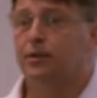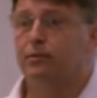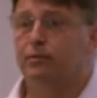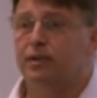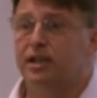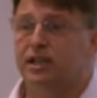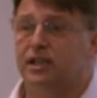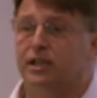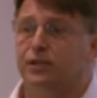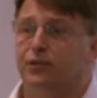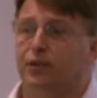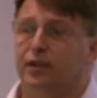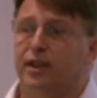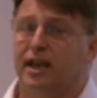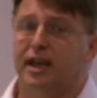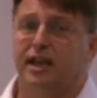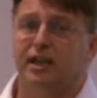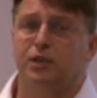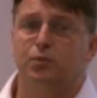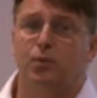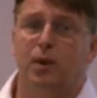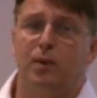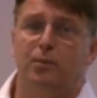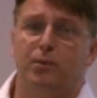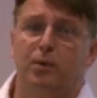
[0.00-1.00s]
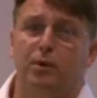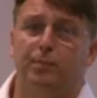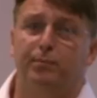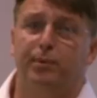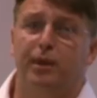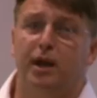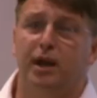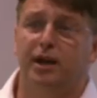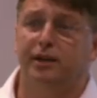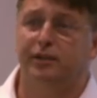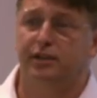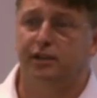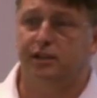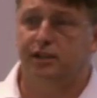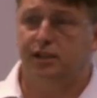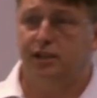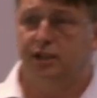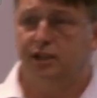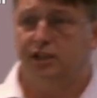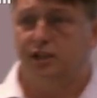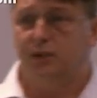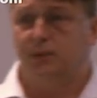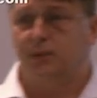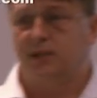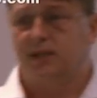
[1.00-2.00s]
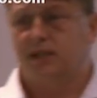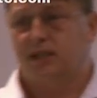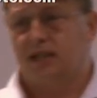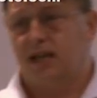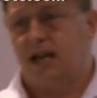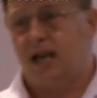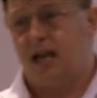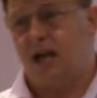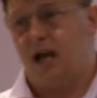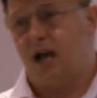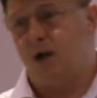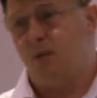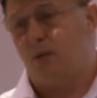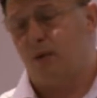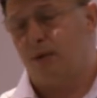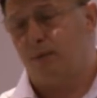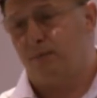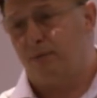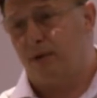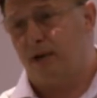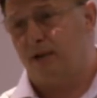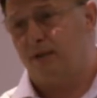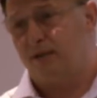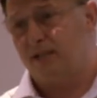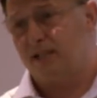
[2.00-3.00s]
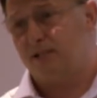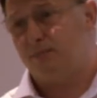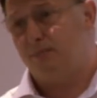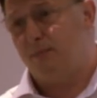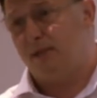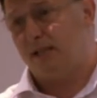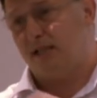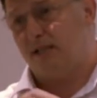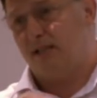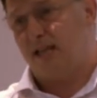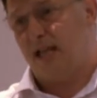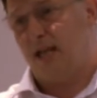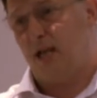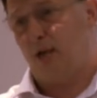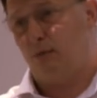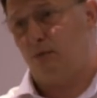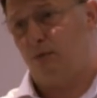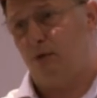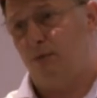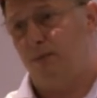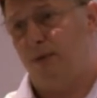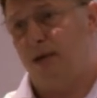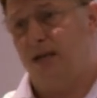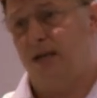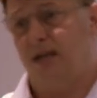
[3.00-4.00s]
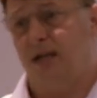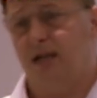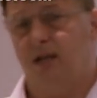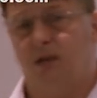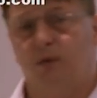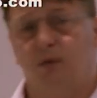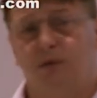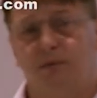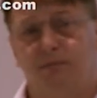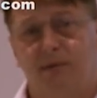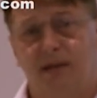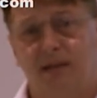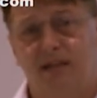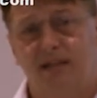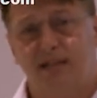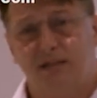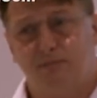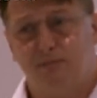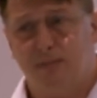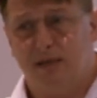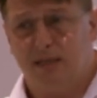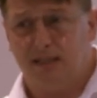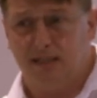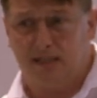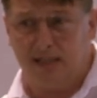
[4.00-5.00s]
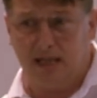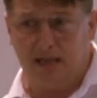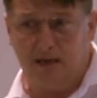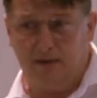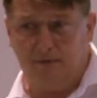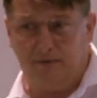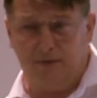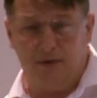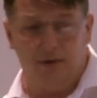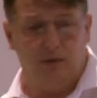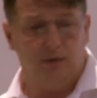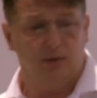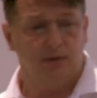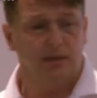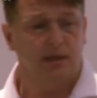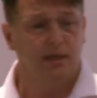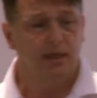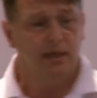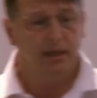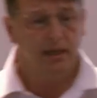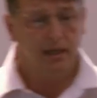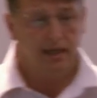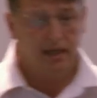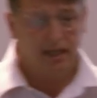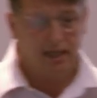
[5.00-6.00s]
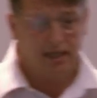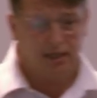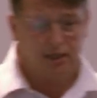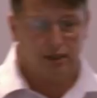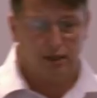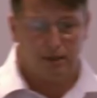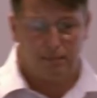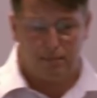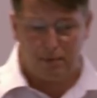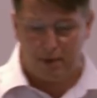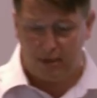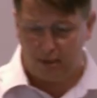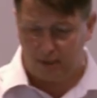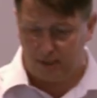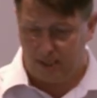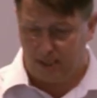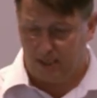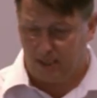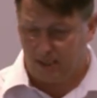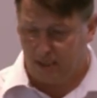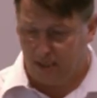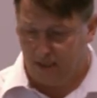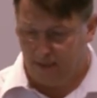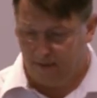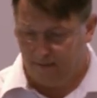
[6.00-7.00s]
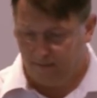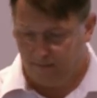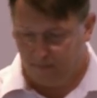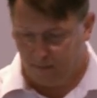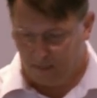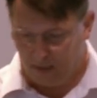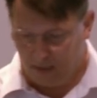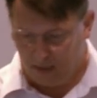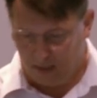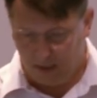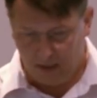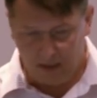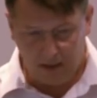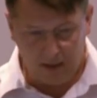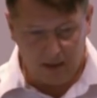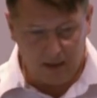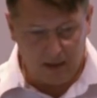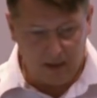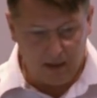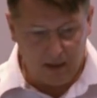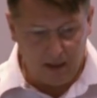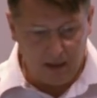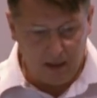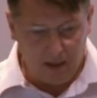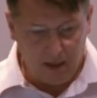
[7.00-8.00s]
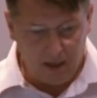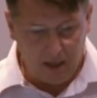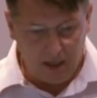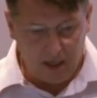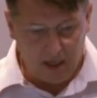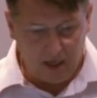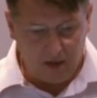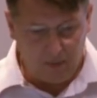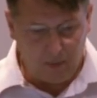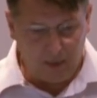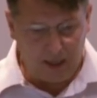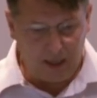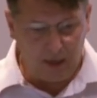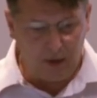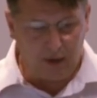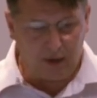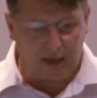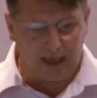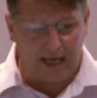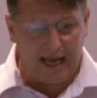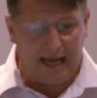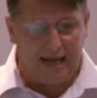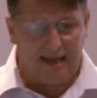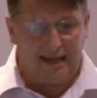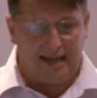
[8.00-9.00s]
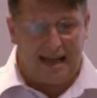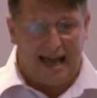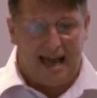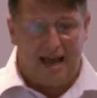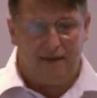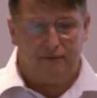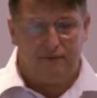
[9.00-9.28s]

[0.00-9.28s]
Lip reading: And the reasons for that is when we're applying our searches, we can say, I want to bring this metadata group in, and I want to bring this metadata field into the process. If we look at an